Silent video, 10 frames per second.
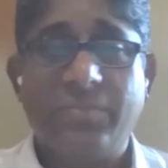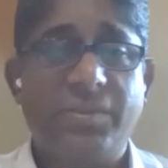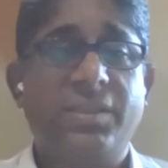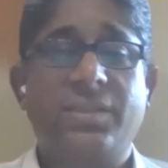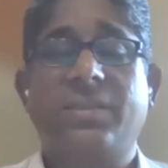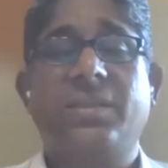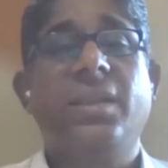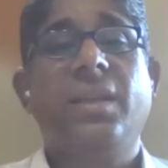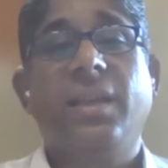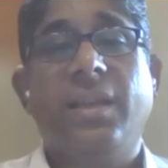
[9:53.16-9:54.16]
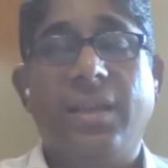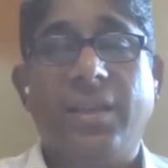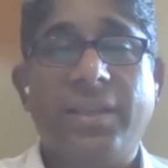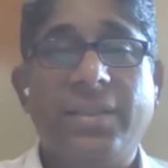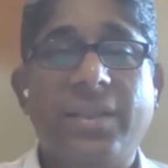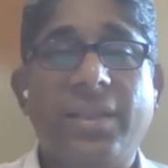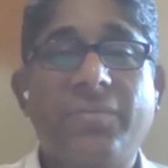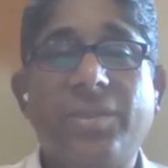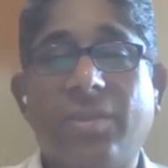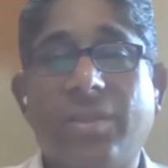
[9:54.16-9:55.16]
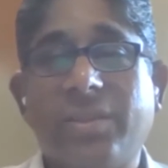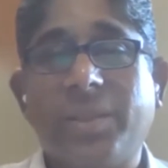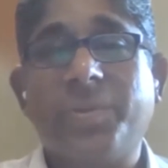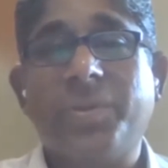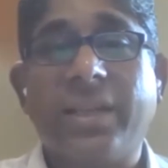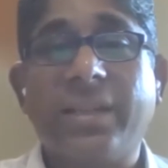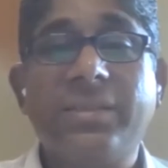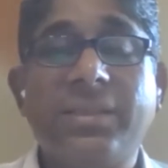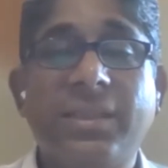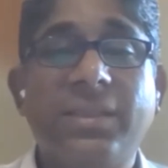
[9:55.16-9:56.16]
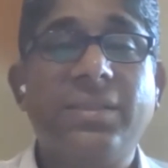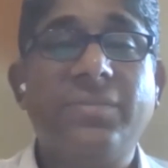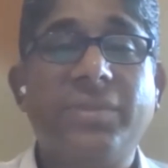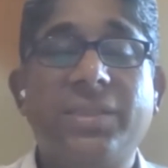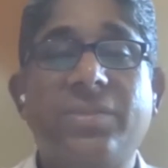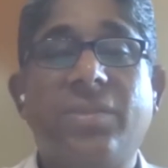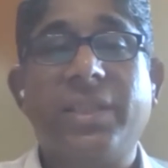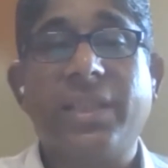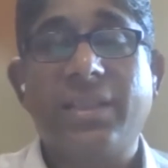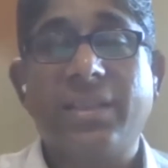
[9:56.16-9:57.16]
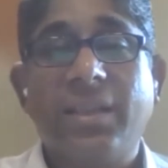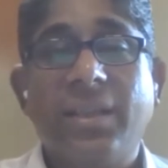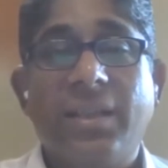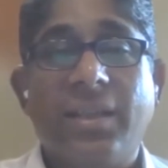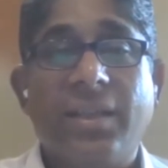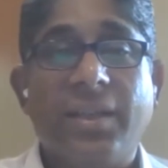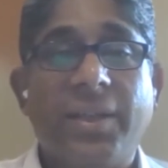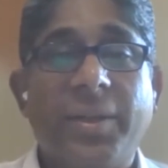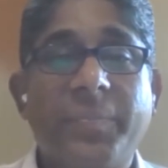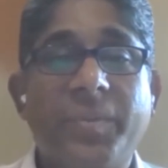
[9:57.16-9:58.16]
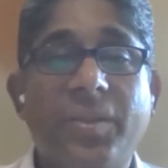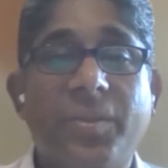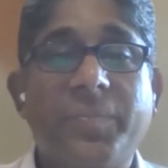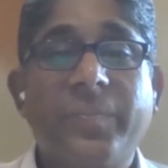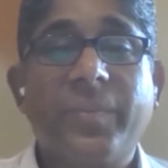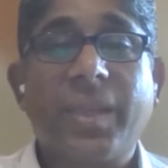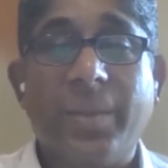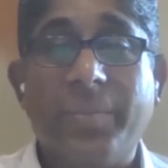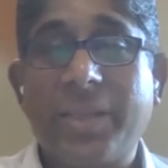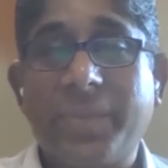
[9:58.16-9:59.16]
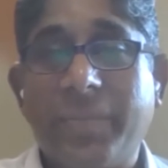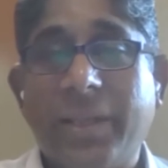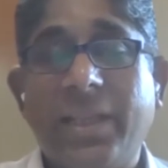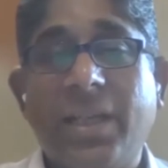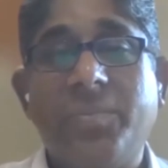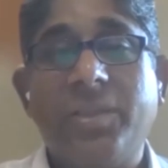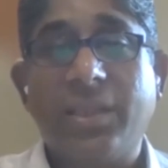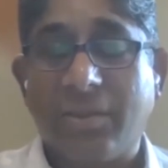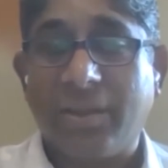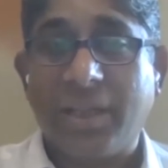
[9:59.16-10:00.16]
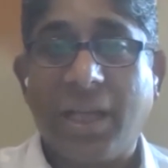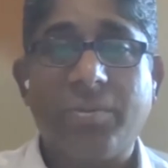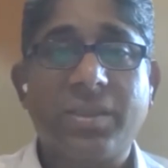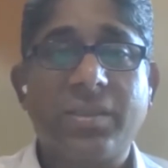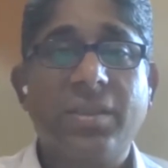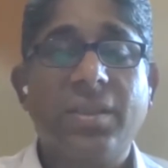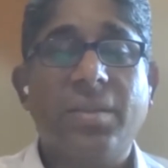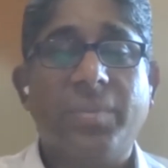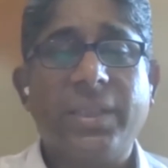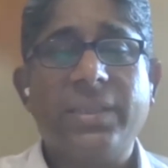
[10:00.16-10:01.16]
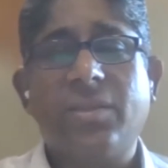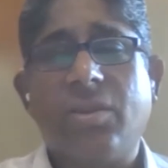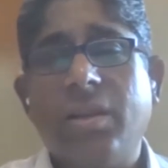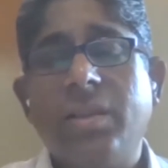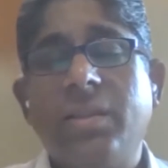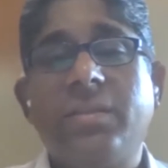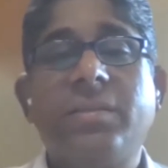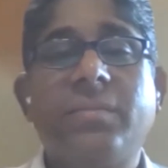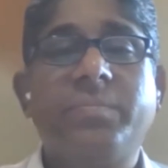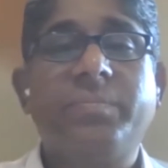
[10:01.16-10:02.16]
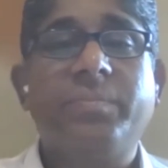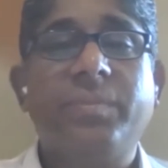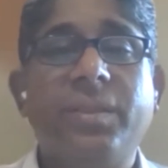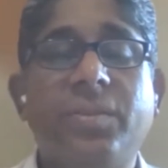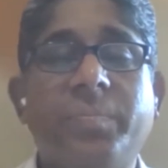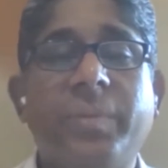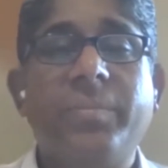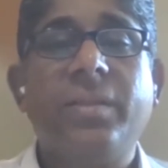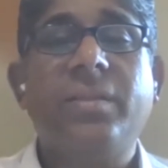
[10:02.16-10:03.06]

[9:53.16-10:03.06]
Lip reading: which is in the real world called cryptocurrency, which is not yet embraced by many governments, including ours. But these are all payment